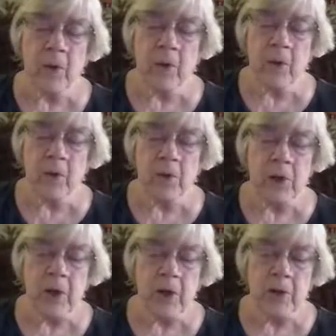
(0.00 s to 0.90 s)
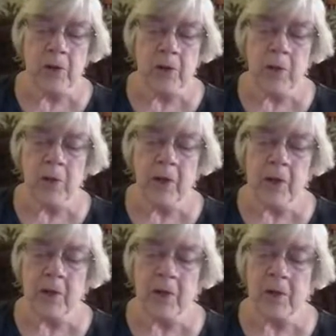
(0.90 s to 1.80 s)
Good, Janus, no
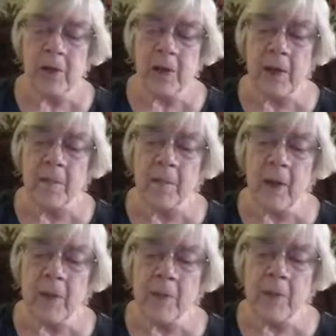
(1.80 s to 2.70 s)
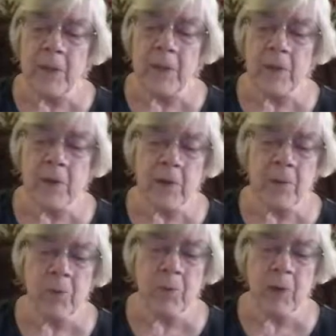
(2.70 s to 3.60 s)
fighting today. Maybe just a
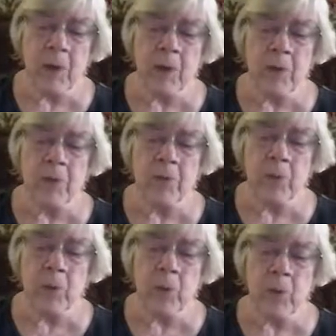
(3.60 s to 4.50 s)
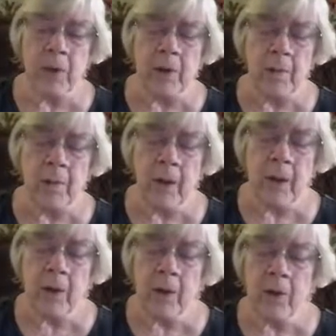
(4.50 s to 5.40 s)
couple more hours of recording.
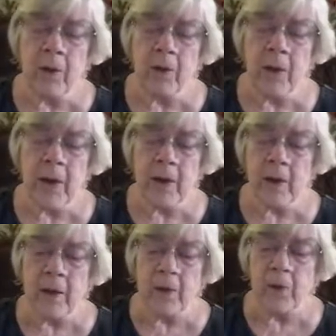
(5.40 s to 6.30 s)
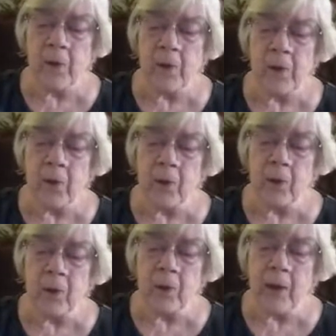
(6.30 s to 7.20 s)
Then I'll try the electrodes on the
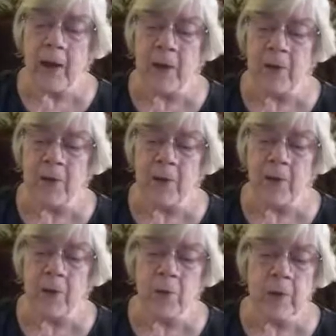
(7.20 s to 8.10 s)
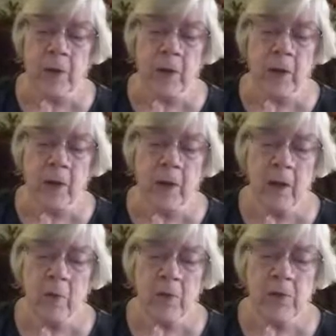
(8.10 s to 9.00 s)
grass and the tree,
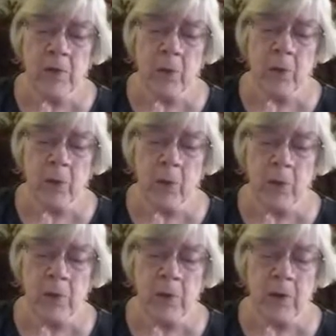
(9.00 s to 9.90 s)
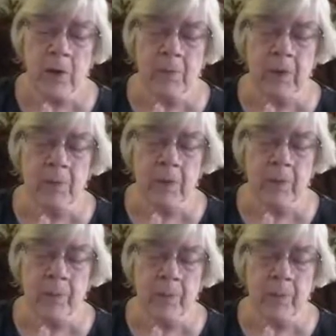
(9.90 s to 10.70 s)
and we'll see where your words are coming from.